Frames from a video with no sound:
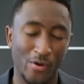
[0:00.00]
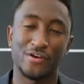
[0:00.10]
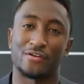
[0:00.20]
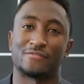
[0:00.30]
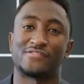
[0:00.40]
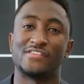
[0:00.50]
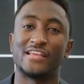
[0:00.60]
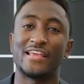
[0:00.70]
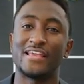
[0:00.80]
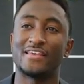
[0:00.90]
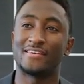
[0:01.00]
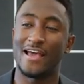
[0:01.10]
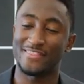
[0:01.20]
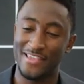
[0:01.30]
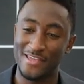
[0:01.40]
the winner, sneaking in
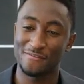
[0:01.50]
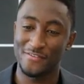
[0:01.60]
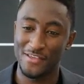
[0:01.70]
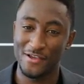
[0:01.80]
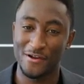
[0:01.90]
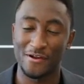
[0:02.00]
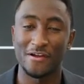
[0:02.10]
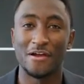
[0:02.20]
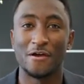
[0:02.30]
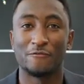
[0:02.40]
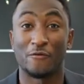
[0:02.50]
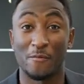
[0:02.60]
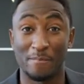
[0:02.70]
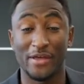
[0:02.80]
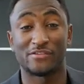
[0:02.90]
at the end of the year
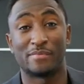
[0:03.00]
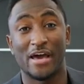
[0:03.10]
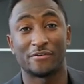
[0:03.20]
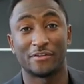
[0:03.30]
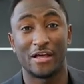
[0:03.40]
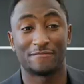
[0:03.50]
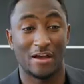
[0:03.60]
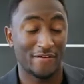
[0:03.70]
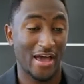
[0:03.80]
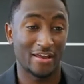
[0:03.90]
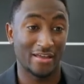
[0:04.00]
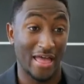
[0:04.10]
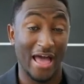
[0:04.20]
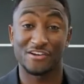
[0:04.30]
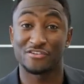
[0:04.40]
for best battery life I've had
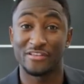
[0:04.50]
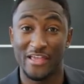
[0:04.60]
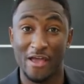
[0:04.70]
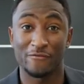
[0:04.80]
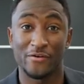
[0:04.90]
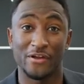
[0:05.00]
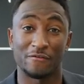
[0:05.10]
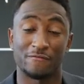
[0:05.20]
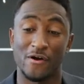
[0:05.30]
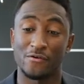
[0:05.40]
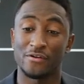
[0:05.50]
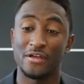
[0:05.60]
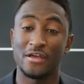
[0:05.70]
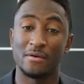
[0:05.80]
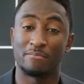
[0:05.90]
actually ever in a phone,
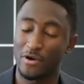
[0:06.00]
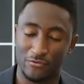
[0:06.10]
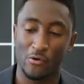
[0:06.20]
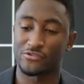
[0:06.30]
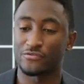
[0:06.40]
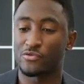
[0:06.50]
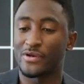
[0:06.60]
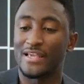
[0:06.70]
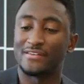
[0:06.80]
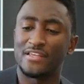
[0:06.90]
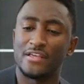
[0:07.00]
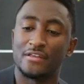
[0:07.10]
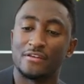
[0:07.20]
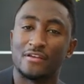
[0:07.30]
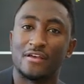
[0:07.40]
but of course of
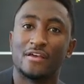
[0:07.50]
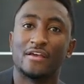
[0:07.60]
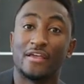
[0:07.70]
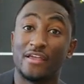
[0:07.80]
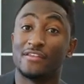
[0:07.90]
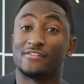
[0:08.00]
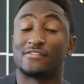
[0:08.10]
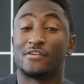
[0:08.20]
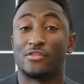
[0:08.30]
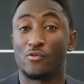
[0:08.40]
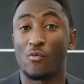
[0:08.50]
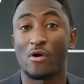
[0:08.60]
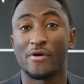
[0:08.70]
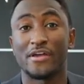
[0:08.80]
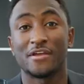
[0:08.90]
2018, is the
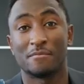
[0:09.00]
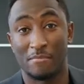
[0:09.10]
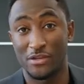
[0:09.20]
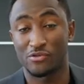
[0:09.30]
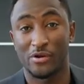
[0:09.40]
Huawei Mate